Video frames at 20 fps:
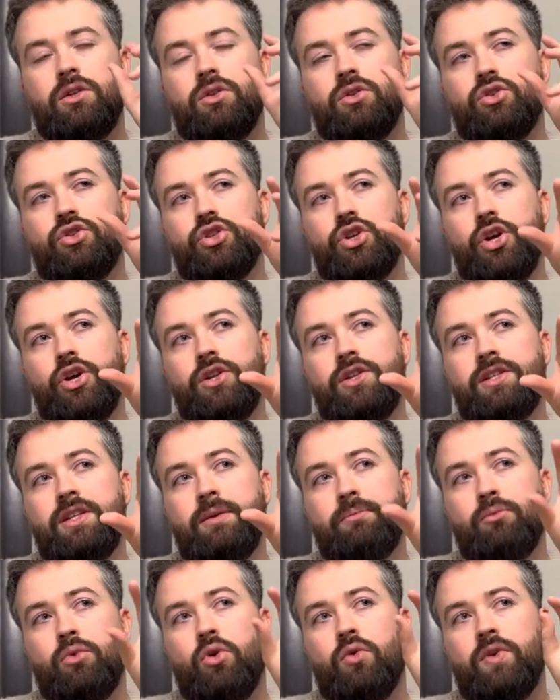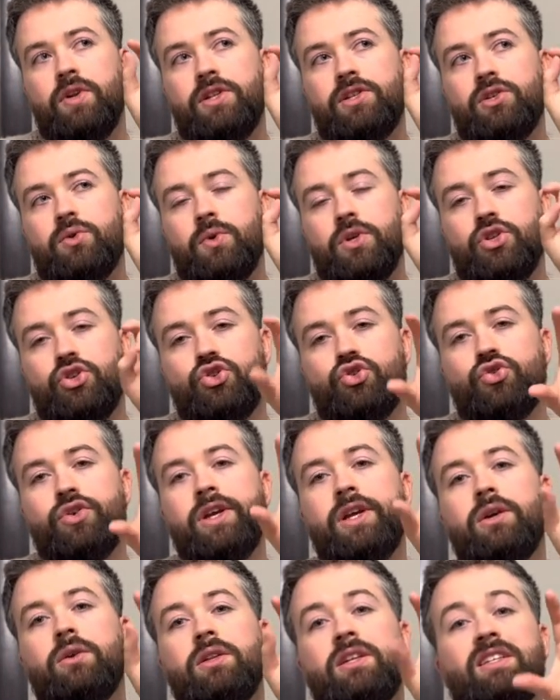turns it more into a
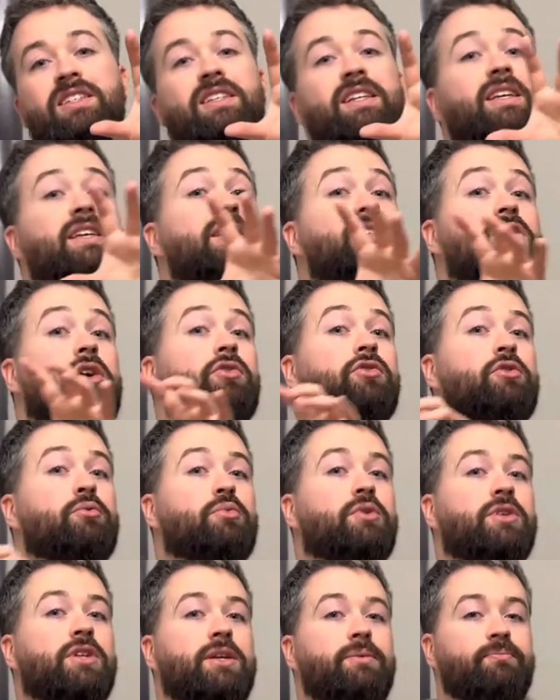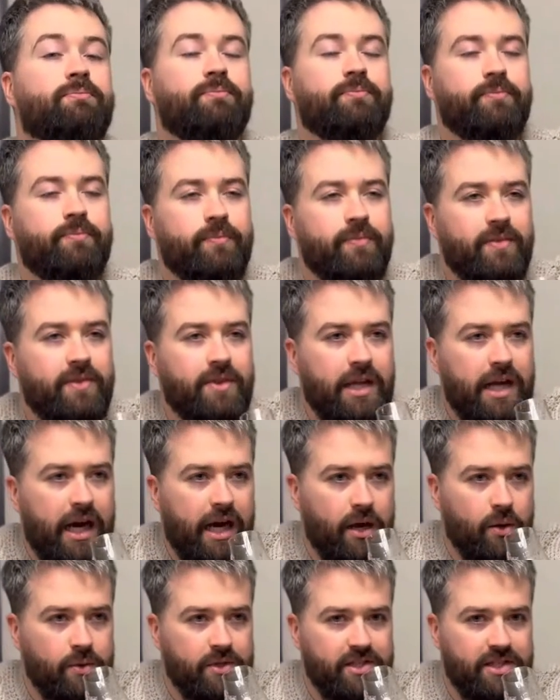treacle and sticky toffee pudding. I
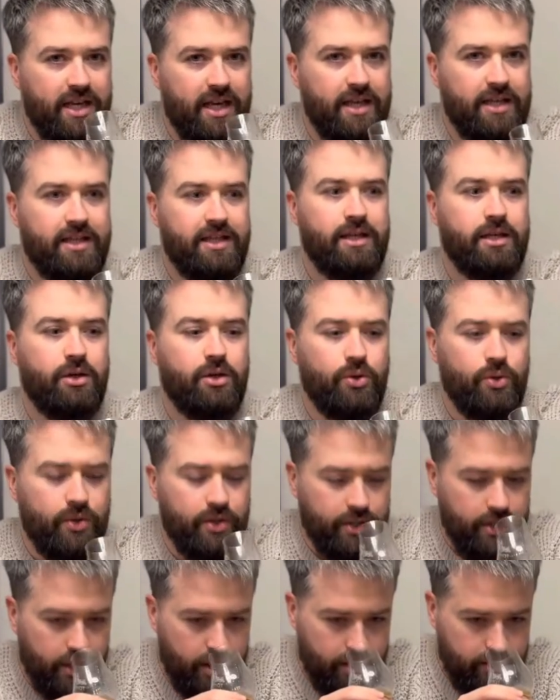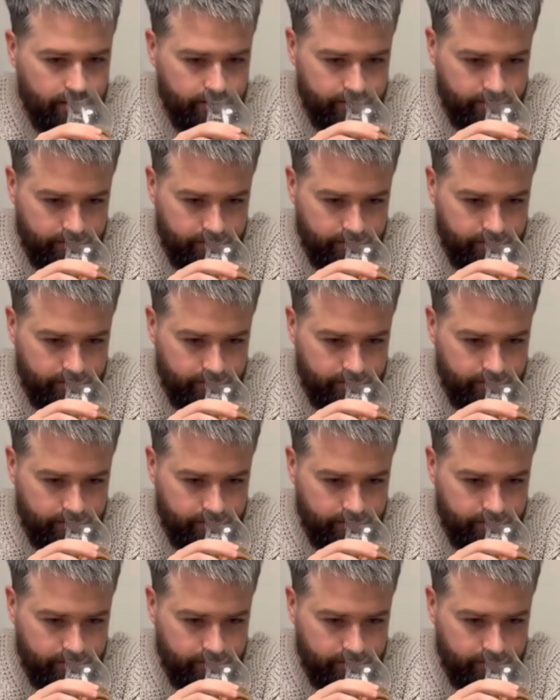would say the Uigeadail,